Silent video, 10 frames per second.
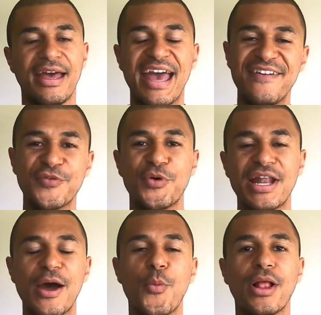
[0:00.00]
Hey everyone,
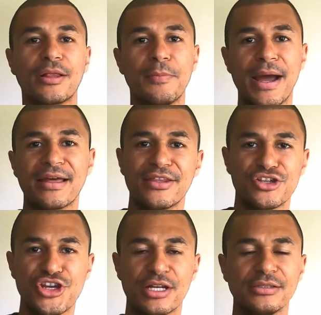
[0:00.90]
and welcome back to the
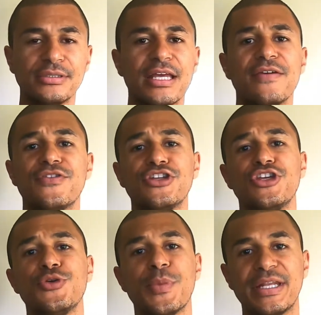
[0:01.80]
channel. If you're
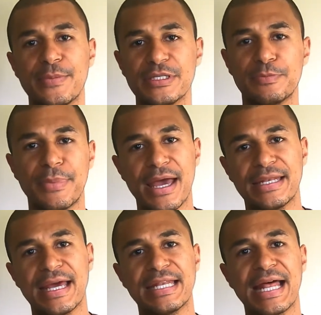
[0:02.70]
new, my name is
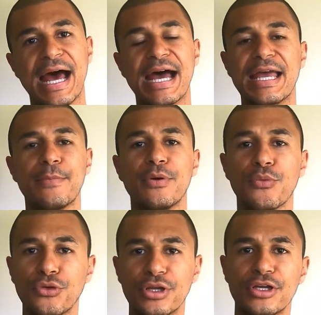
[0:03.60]
Ben and I am a
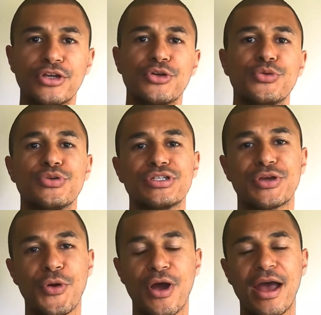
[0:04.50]
runner who is
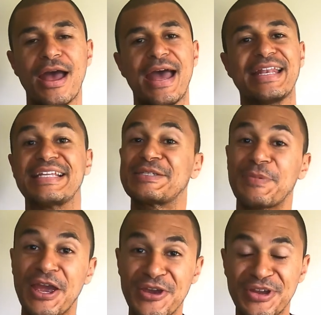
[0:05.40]
an
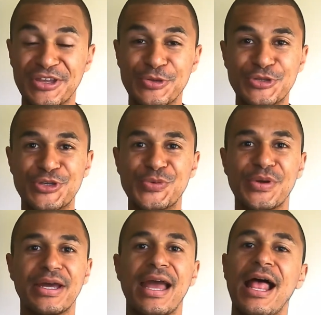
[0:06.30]
aspiring
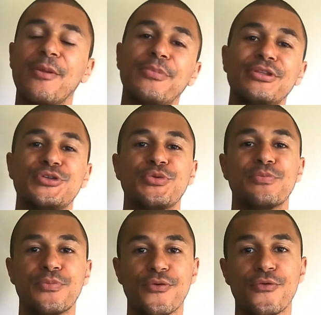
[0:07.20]
YouTuber helping to
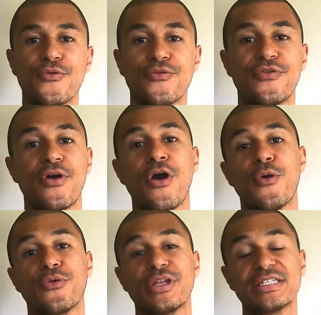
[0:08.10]
improve
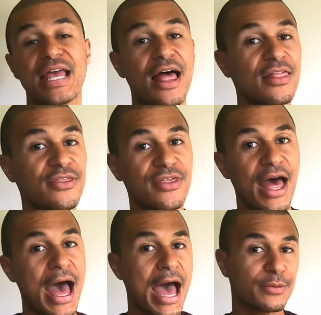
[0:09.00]
runners' health
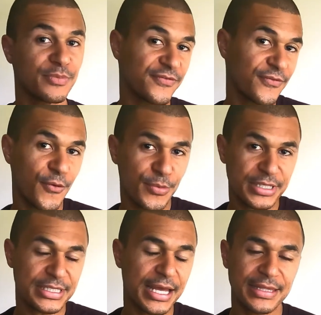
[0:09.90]
and
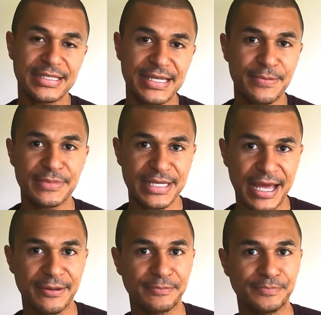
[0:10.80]
performance at the same
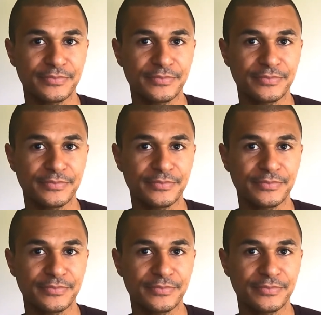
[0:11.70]
time.